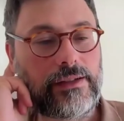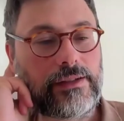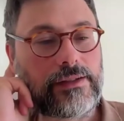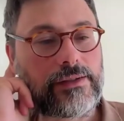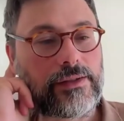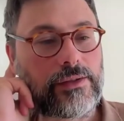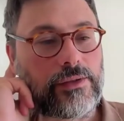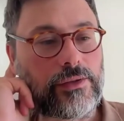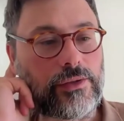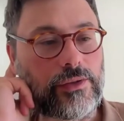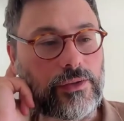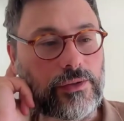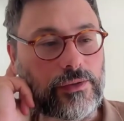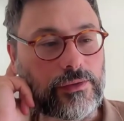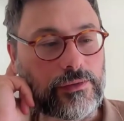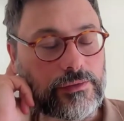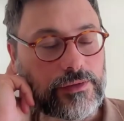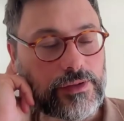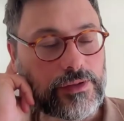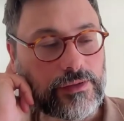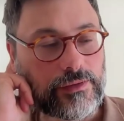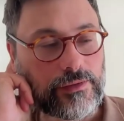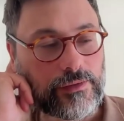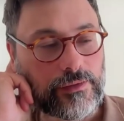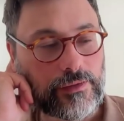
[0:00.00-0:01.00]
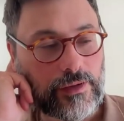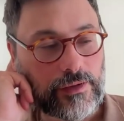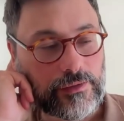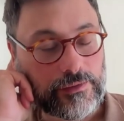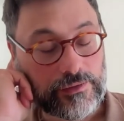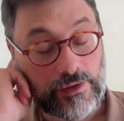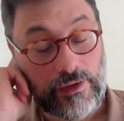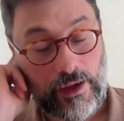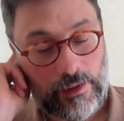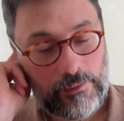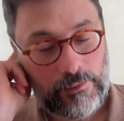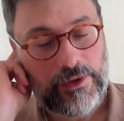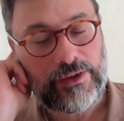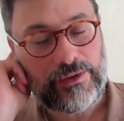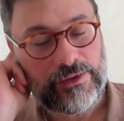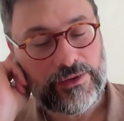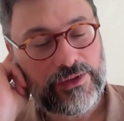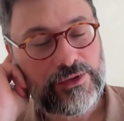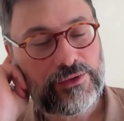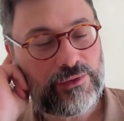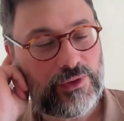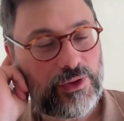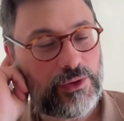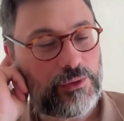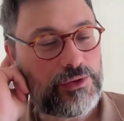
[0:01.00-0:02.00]
it's
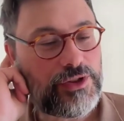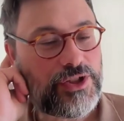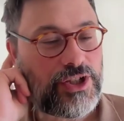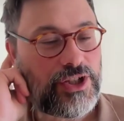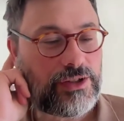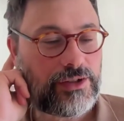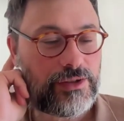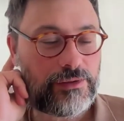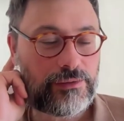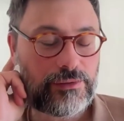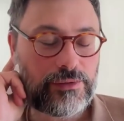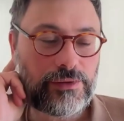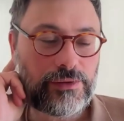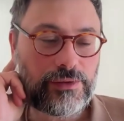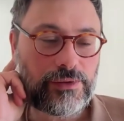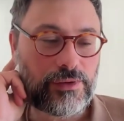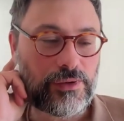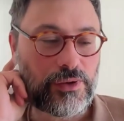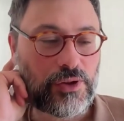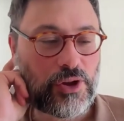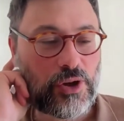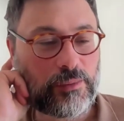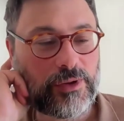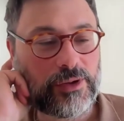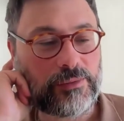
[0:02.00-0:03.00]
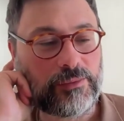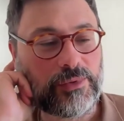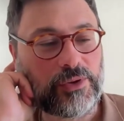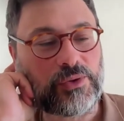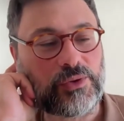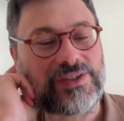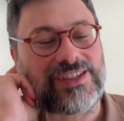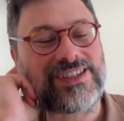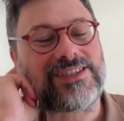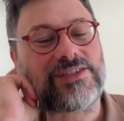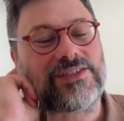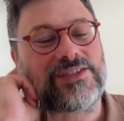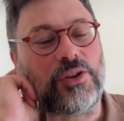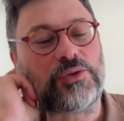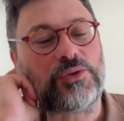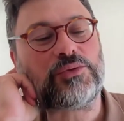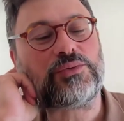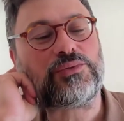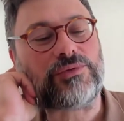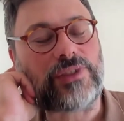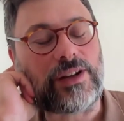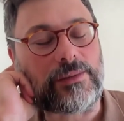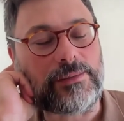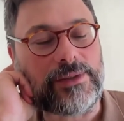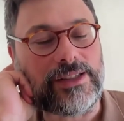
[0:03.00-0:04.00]
very generous comment, because it's not,
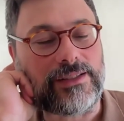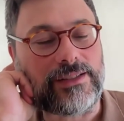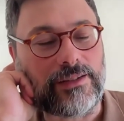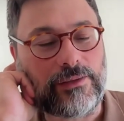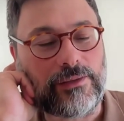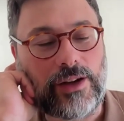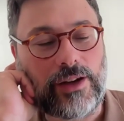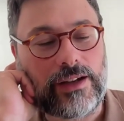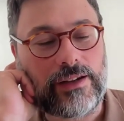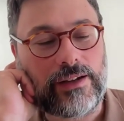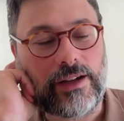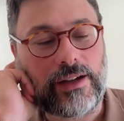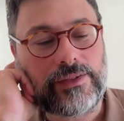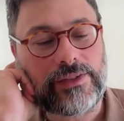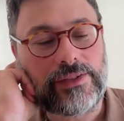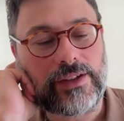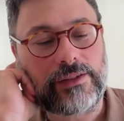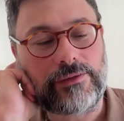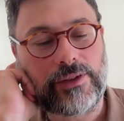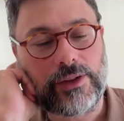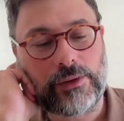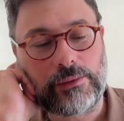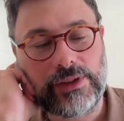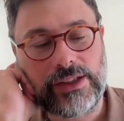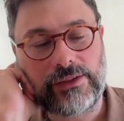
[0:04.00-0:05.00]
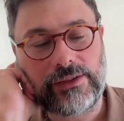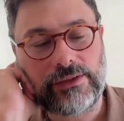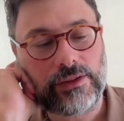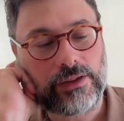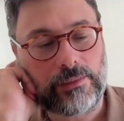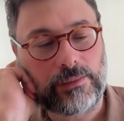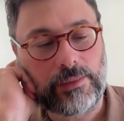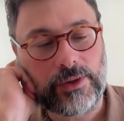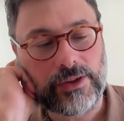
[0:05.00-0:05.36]
I say very little